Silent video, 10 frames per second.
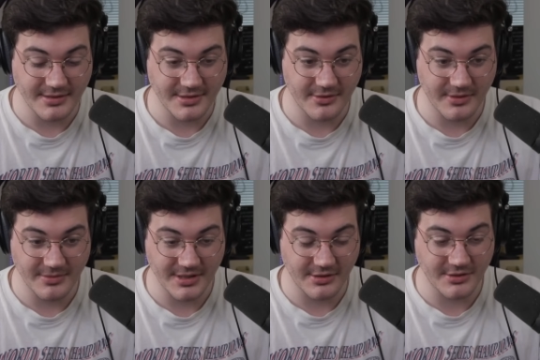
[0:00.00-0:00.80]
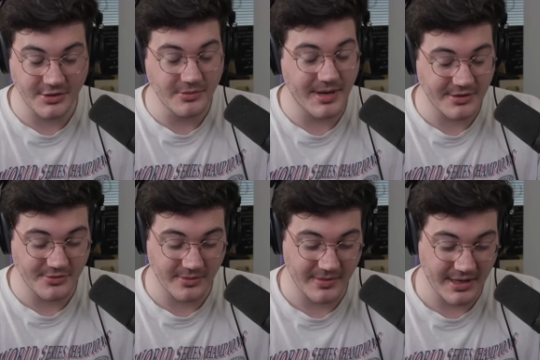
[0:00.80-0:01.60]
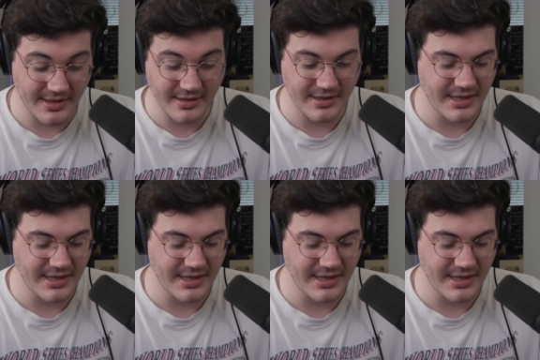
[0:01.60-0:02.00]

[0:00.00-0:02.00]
So it was like a two bedroom, and then